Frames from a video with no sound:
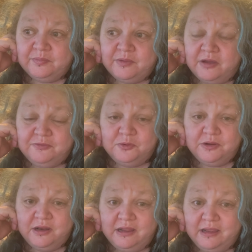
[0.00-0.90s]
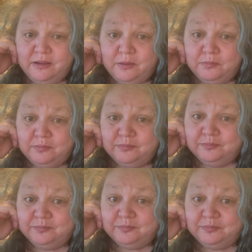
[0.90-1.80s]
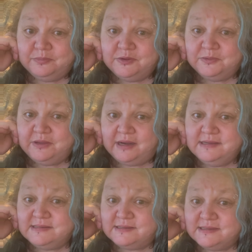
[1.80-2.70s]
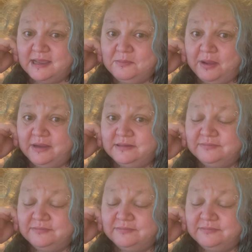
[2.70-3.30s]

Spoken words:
fortnightly income till Tanny starts getting paid.